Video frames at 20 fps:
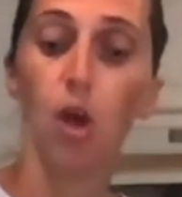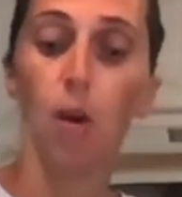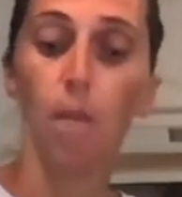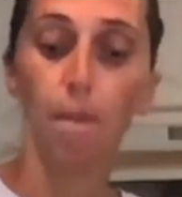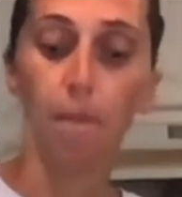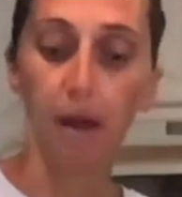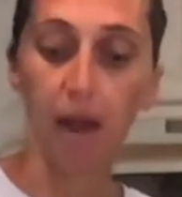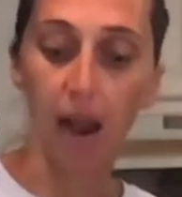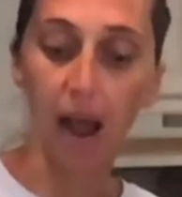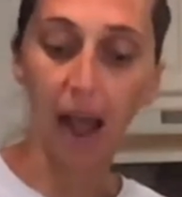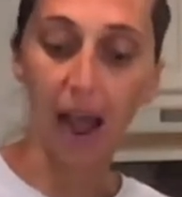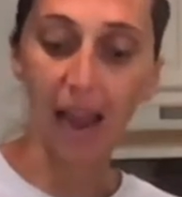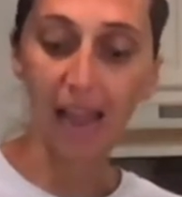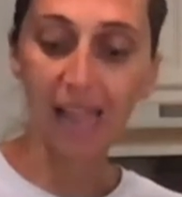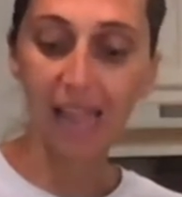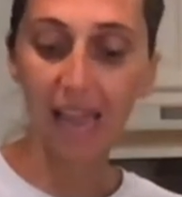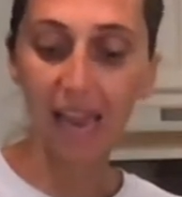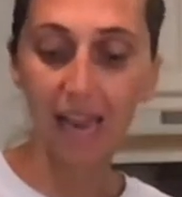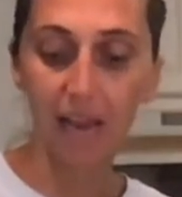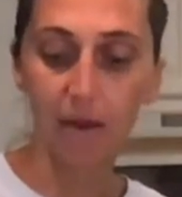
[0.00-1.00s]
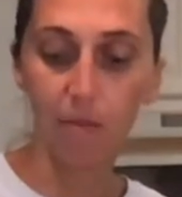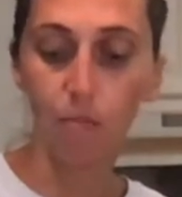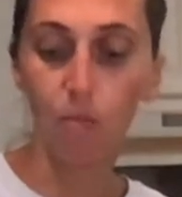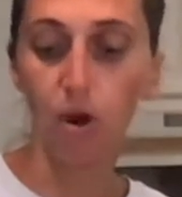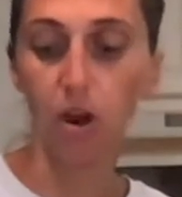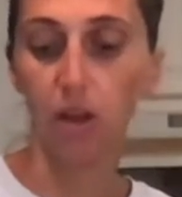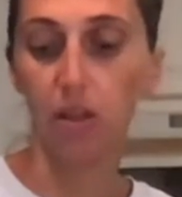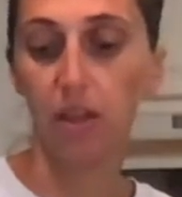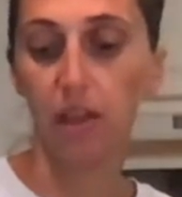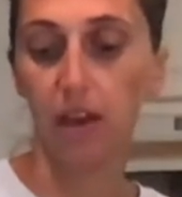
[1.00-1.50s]
But I like them
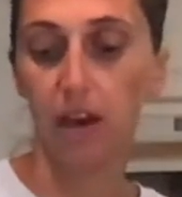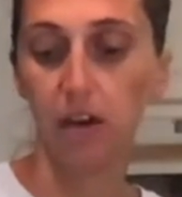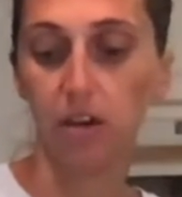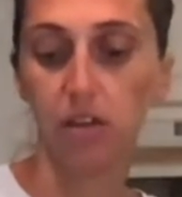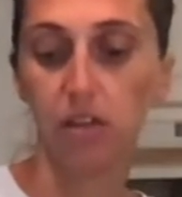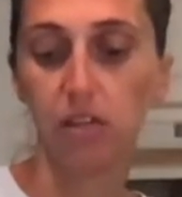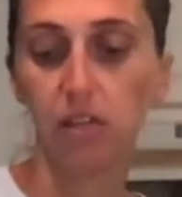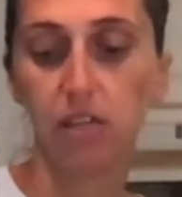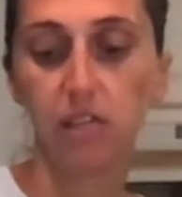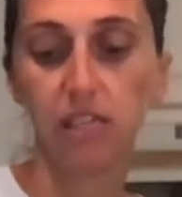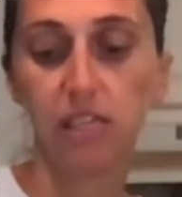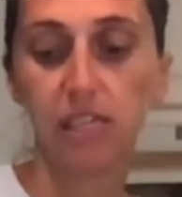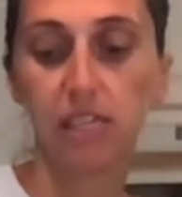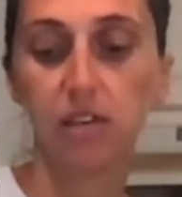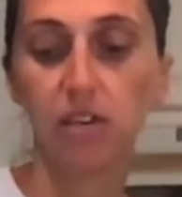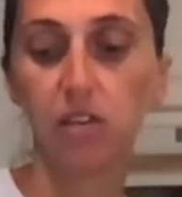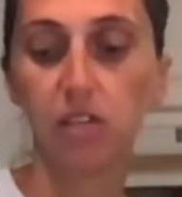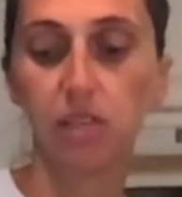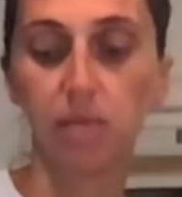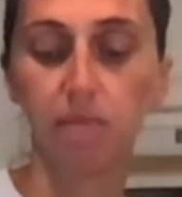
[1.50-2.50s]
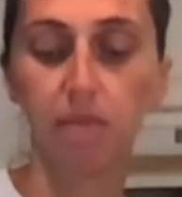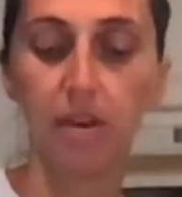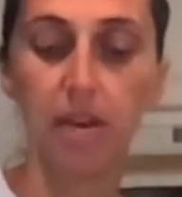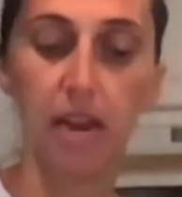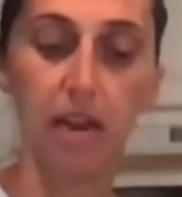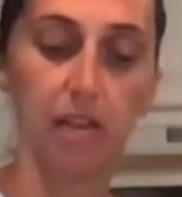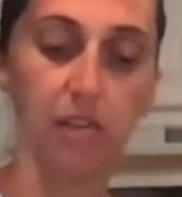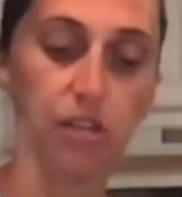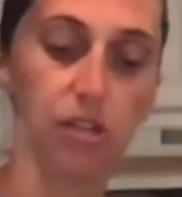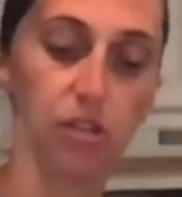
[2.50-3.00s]
where there's still some
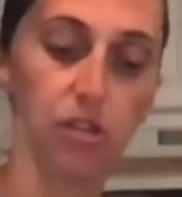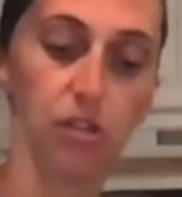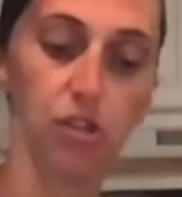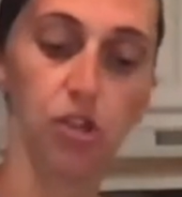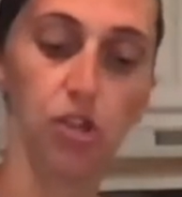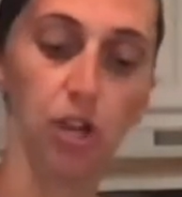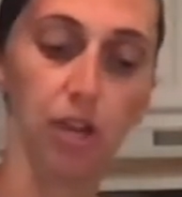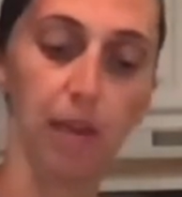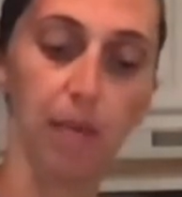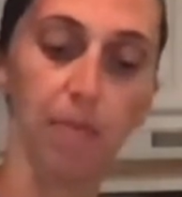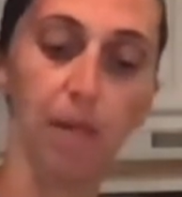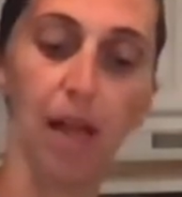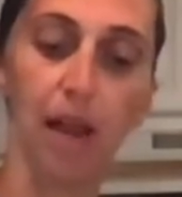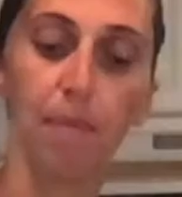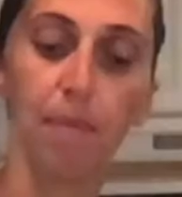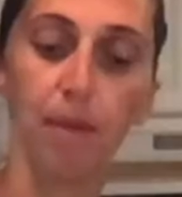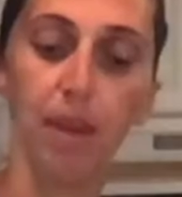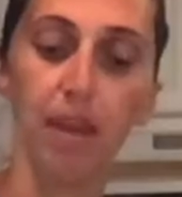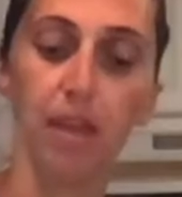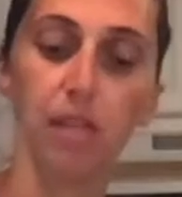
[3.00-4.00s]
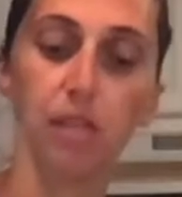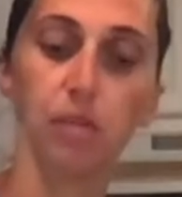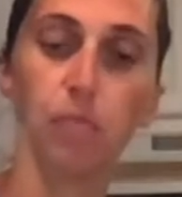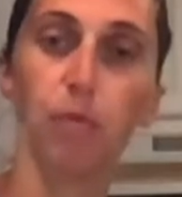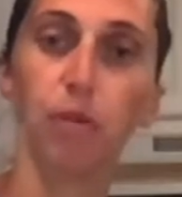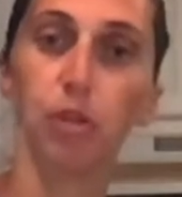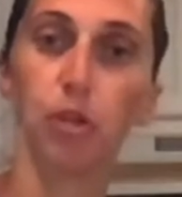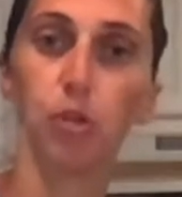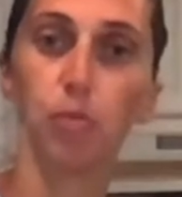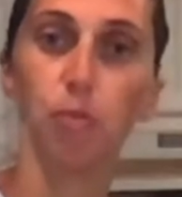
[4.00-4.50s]
nice chunky black beans, but
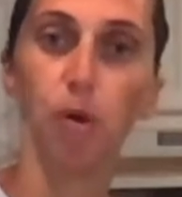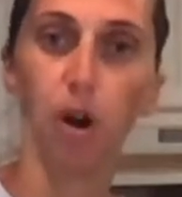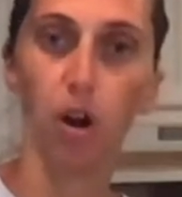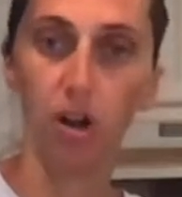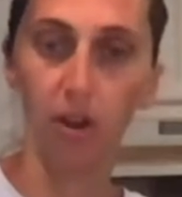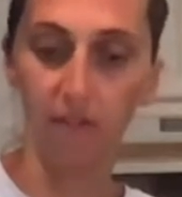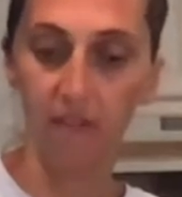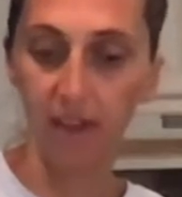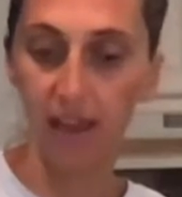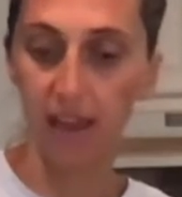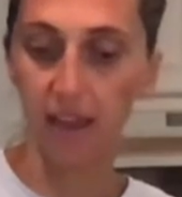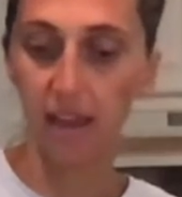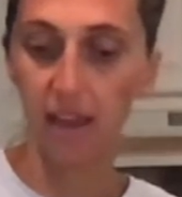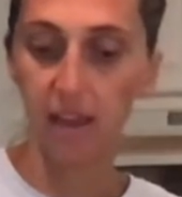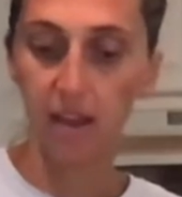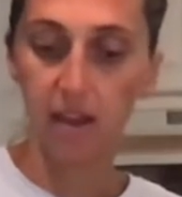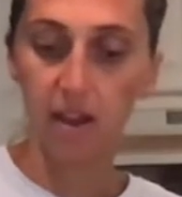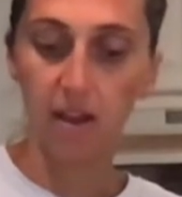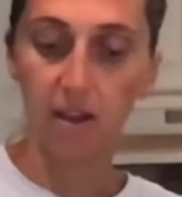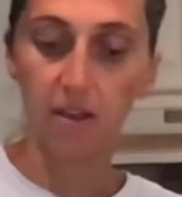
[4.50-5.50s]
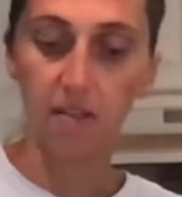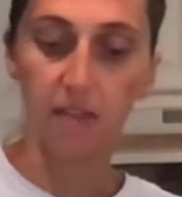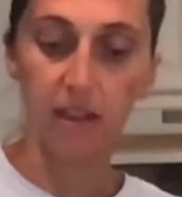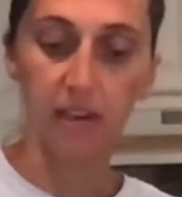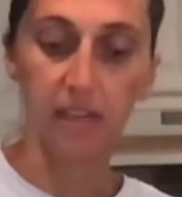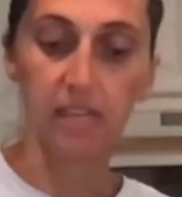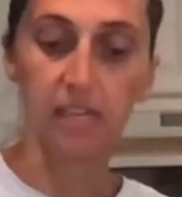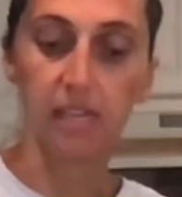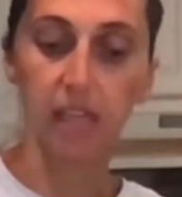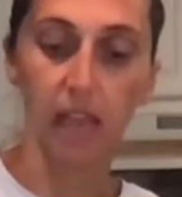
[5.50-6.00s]
there's part of it that
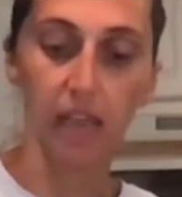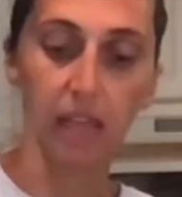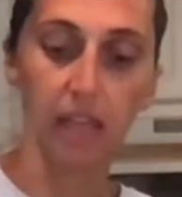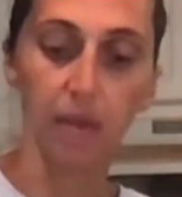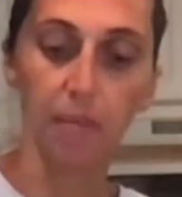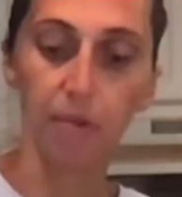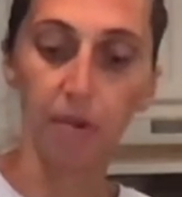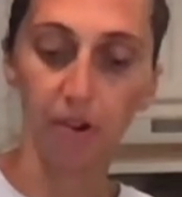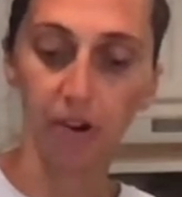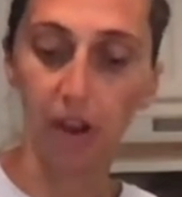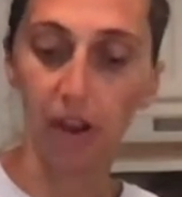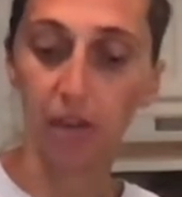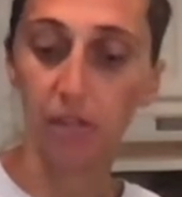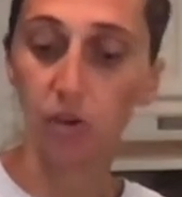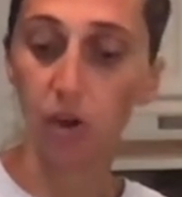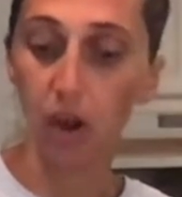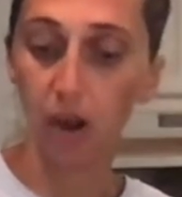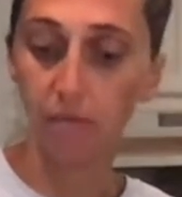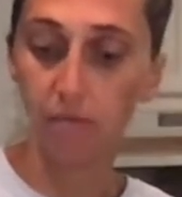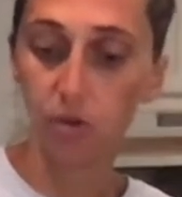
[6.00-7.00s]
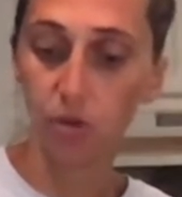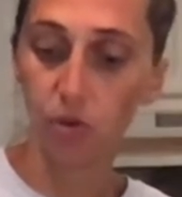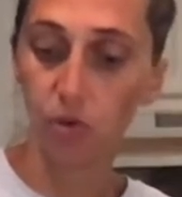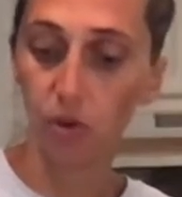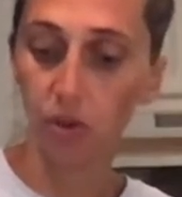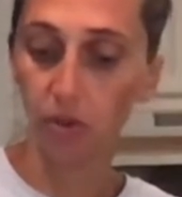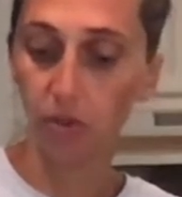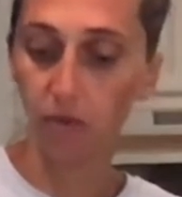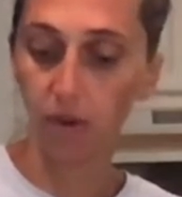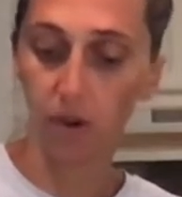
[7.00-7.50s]
is slightly pureed. So I'm just going
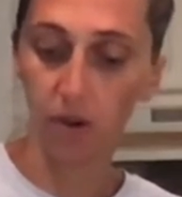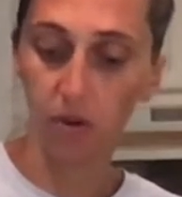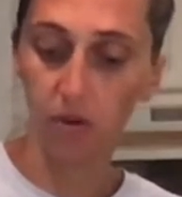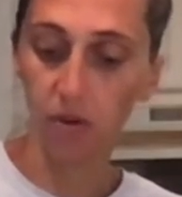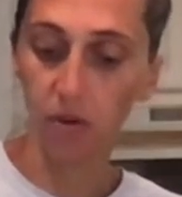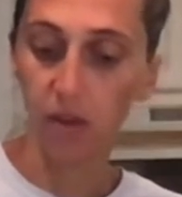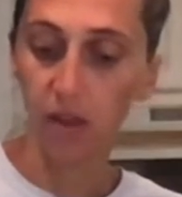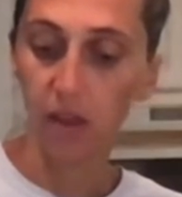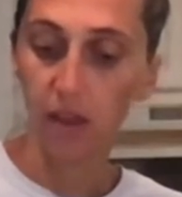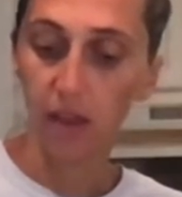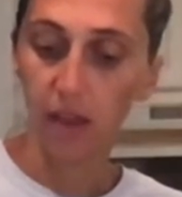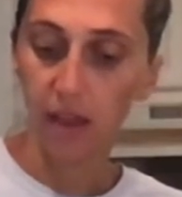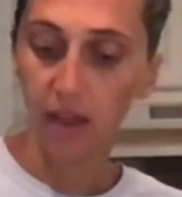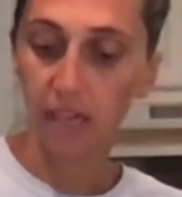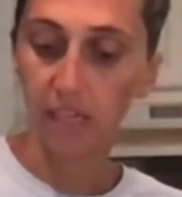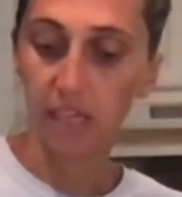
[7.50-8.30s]
through and